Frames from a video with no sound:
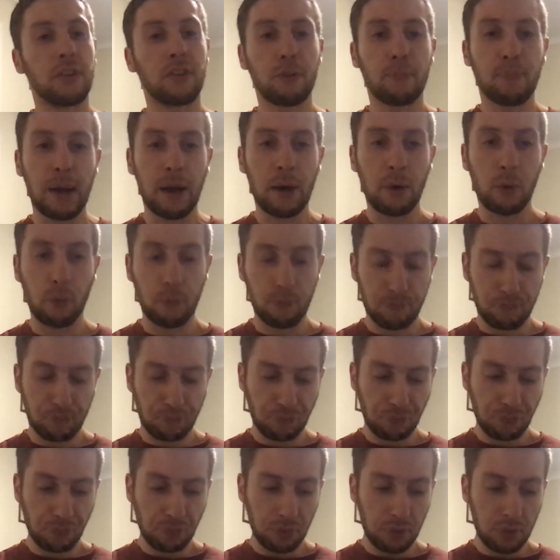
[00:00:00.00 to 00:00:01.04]
It's about
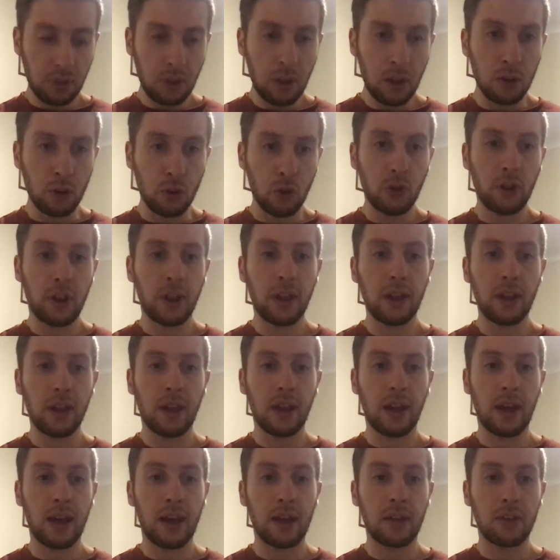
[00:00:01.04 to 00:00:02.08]

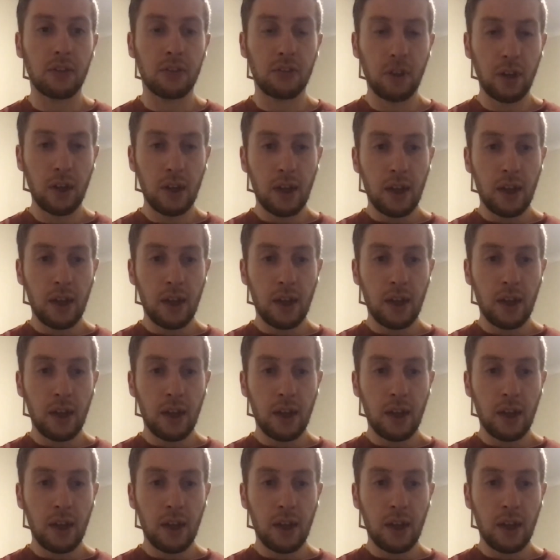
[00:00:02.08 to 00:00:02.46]
looking at